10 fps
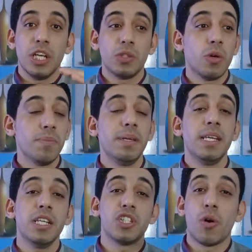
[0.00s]
it could
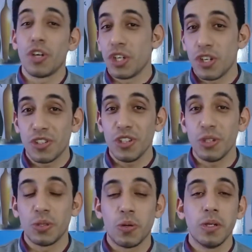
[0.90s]
be short curtain
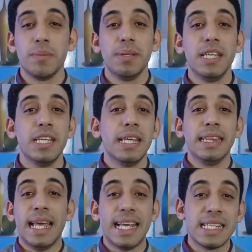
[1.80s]
it could be
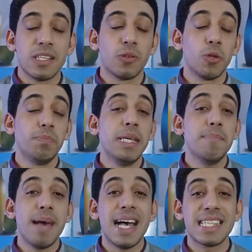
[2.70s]
leggings it could be
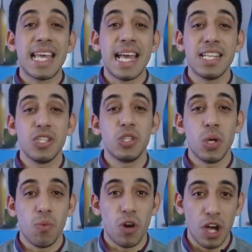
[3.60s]
mask and
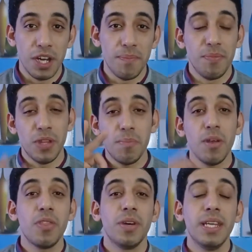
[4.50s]
so on
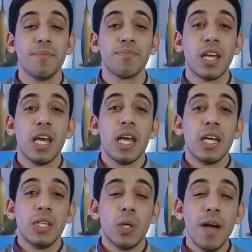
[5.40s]
number three
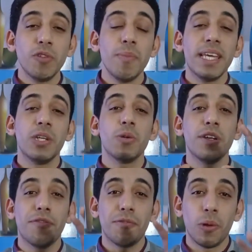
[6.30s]
you have to make your
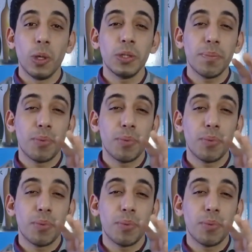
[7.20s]
default